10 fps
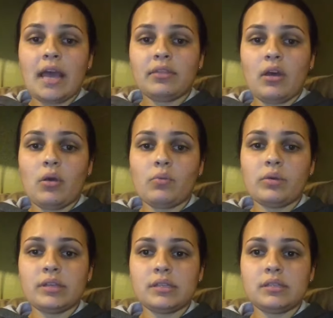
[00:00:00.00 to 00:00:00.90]
I thought
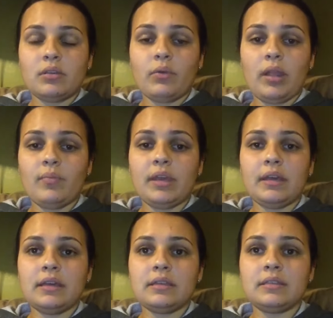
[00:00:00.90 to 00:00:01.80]
was great
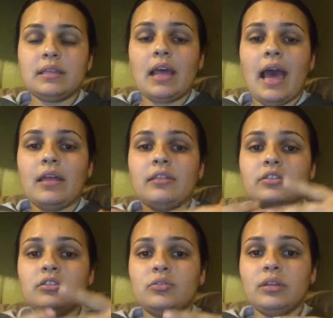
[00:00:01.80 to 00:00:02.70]
because the
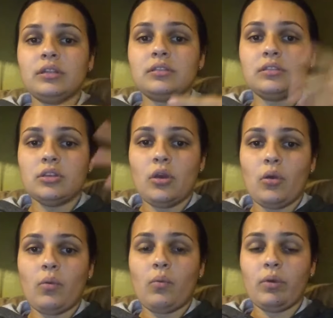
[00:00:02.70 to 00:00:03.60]
students
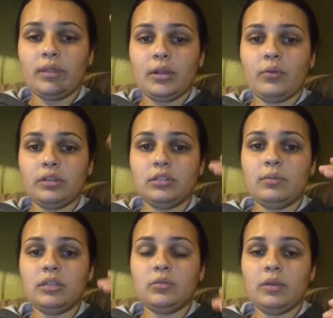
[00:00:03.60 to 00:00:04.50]
know what they're going to
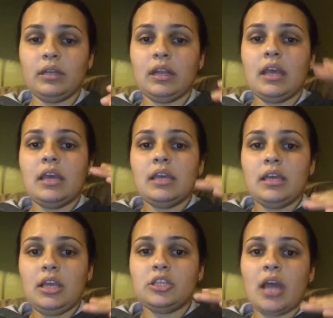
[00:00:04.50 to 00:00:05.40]
be doing
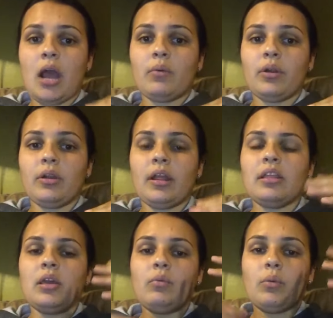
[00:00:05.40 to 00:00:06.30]
each hour
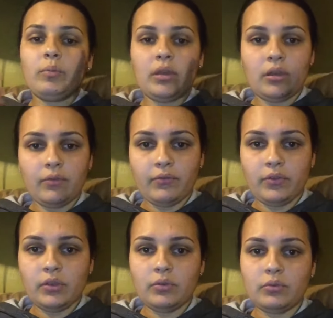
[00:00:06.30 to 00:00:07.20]
and they won't be
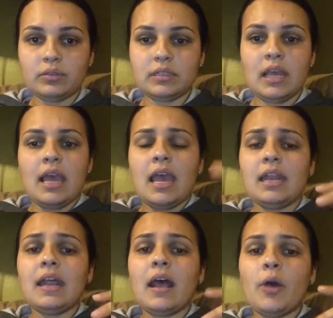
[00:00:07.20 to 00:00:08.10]
confused,
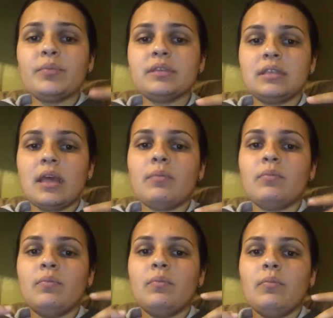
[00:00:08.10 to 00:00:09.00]
and it helps them
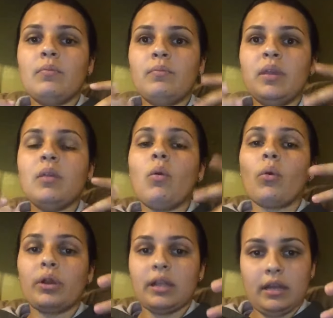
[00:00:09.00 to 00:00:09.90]
be
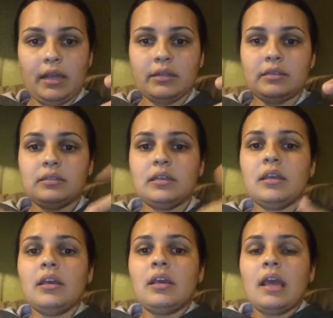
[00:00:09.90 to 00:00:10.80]
organized.
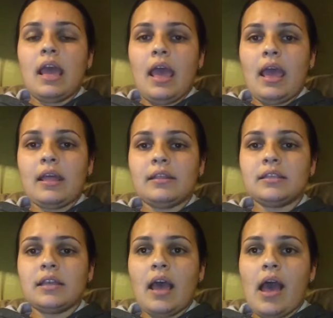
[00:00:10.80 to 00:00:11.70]

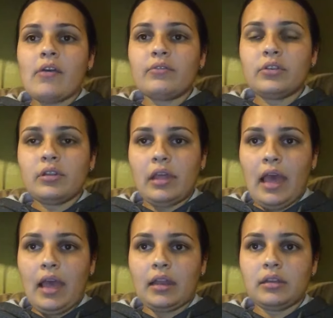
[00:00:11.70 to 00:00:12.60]
And after
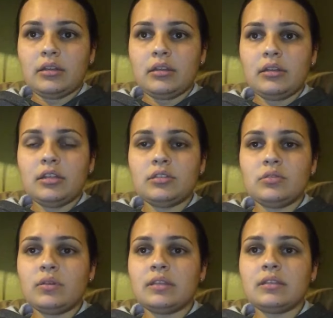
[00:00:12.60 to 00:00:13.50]
that, the
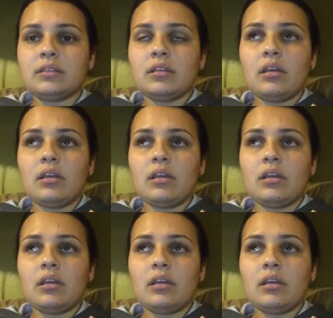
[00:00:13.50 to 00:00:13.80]
students